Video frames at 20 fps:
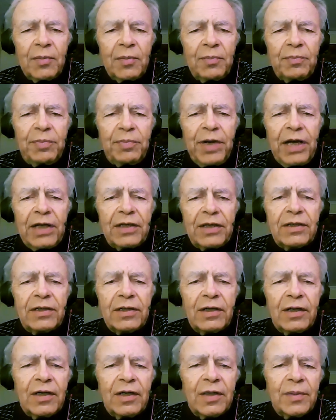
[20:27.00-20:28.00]
But
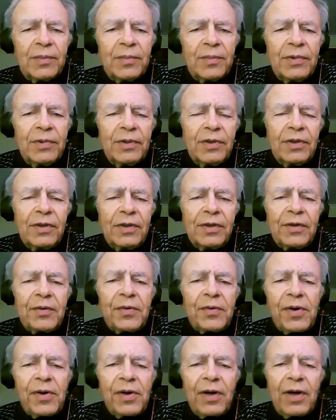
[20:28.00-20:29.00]

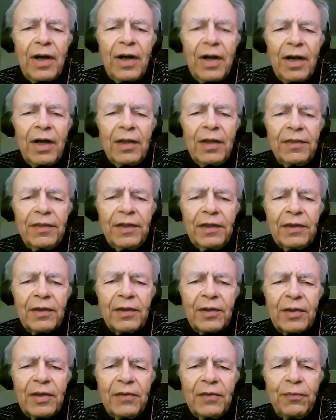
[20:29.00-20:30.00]
I think
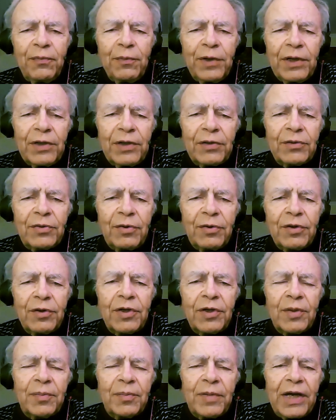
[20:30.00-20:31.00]
that if we're
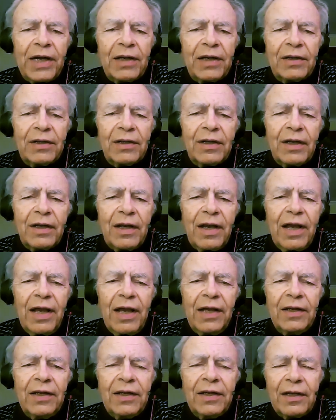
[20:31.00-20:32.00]
talking about
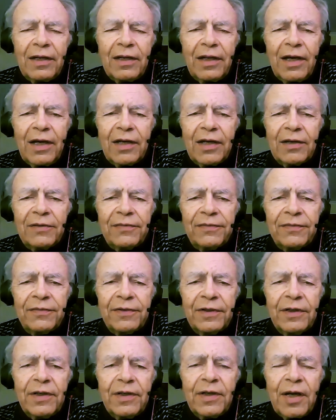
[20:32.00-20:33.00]
ending a life,
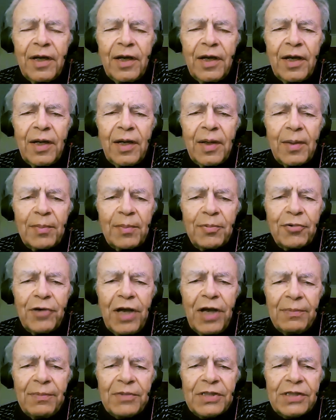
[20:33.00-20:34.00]

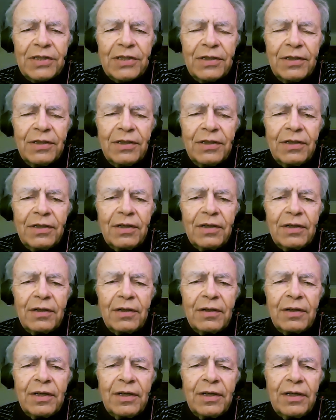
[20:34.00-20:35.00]
perhaps
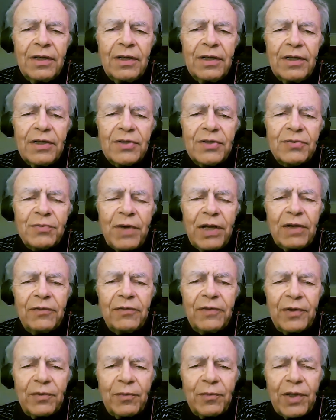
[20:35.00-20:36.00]
it is
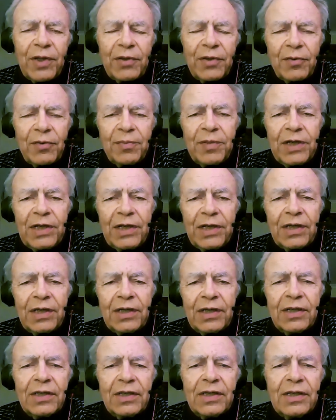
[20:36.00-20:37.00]
relevant whether a
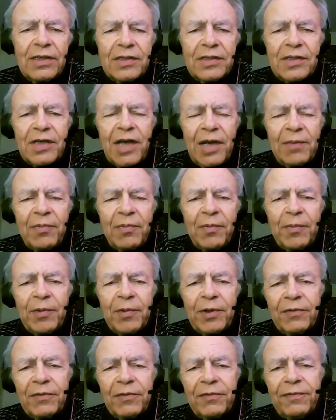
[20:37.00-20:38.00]
being is
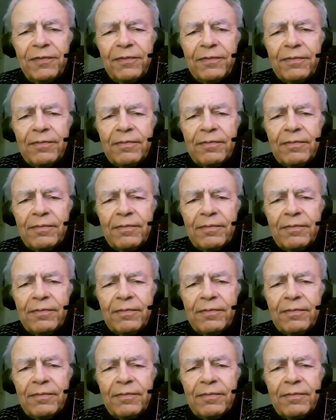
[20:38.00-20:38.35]
capable of